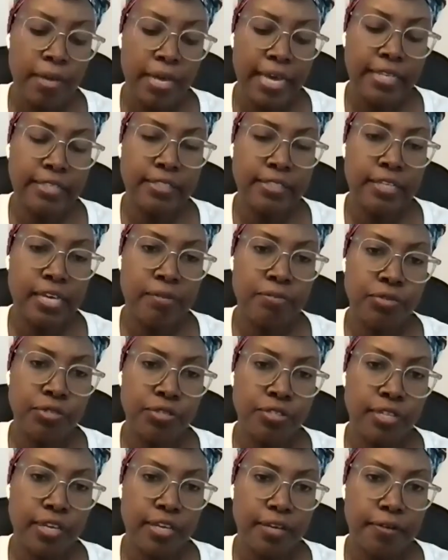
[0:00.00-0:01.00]
eight times
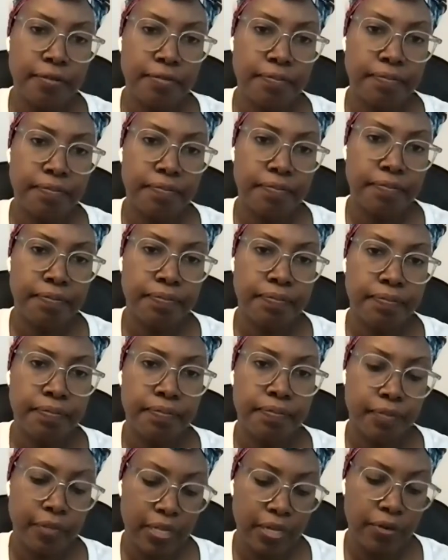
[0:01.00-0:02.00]
you said
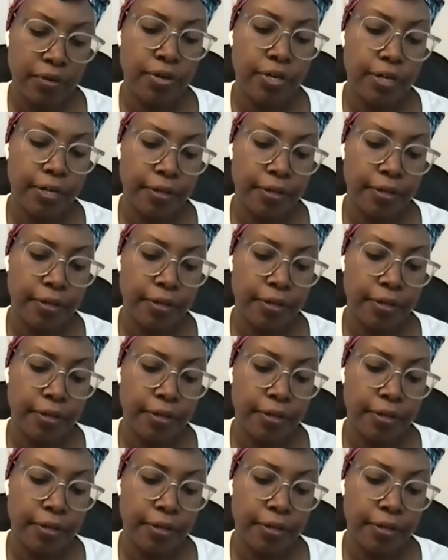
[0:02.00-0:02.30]
mm-hmm, okay